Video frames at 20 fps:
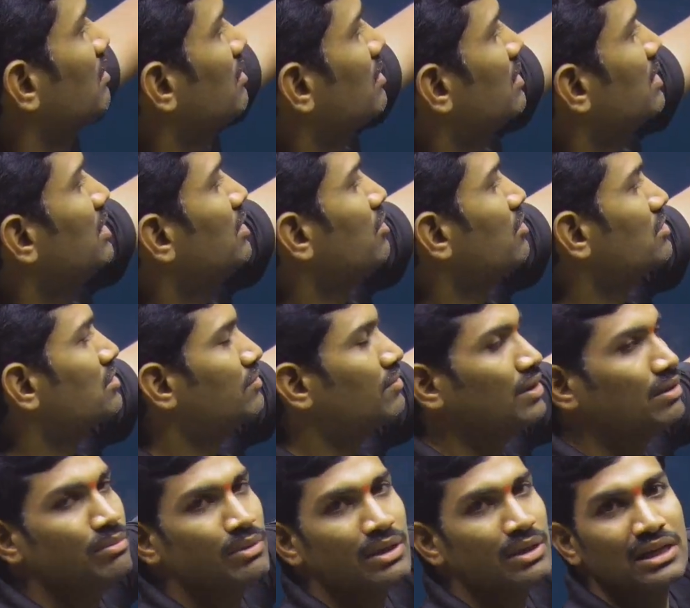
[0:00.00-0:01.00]
deoxy
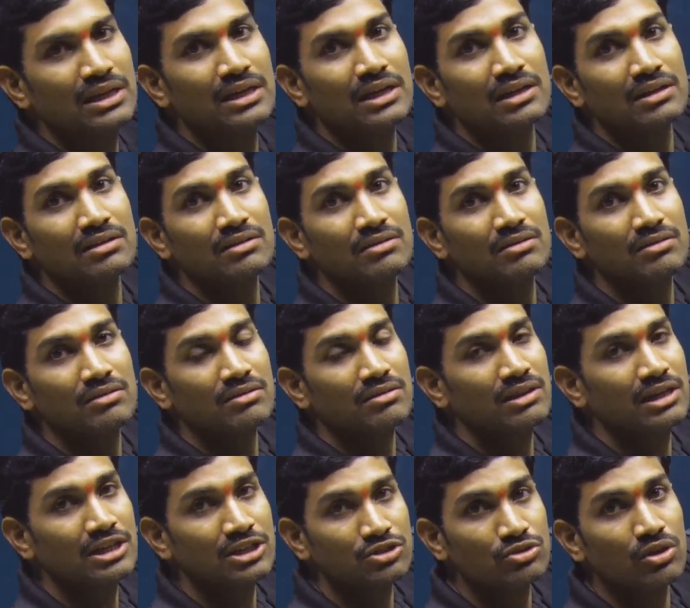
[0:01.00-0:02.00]
will be here.
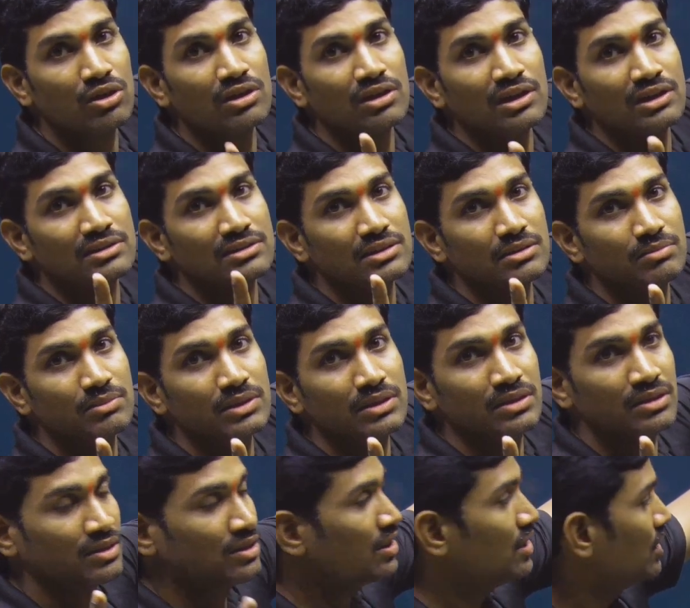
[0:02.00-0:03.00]
That is wrong concept.
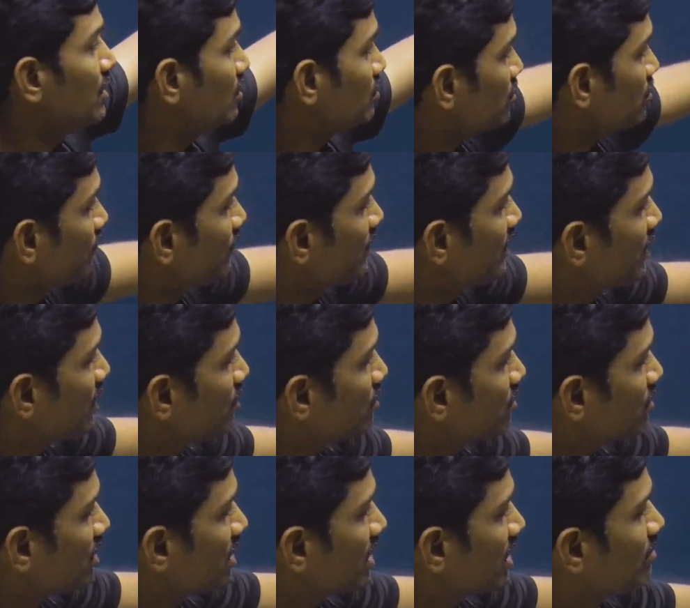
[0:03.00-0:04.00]
So we need to
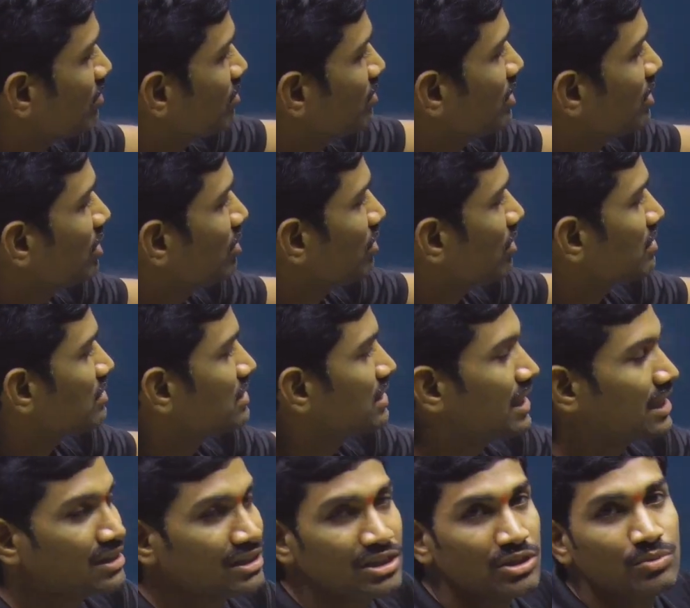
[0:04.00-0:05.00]
talk about deoxy
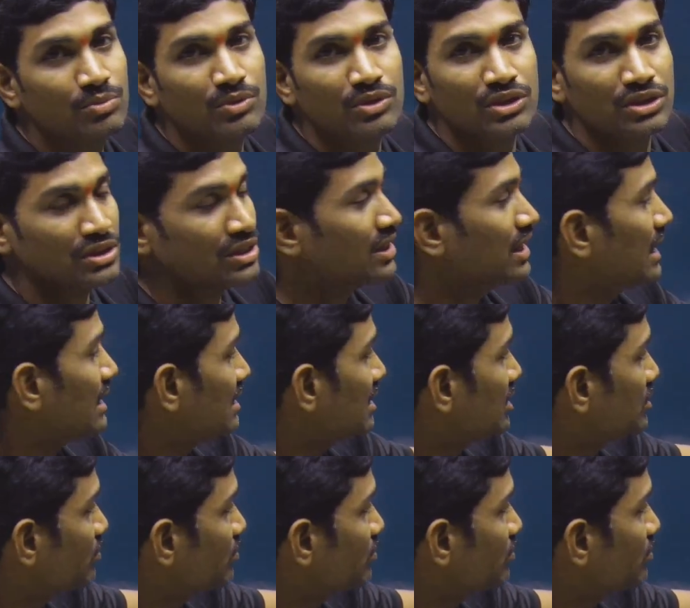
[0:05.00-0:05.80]
at this position. At this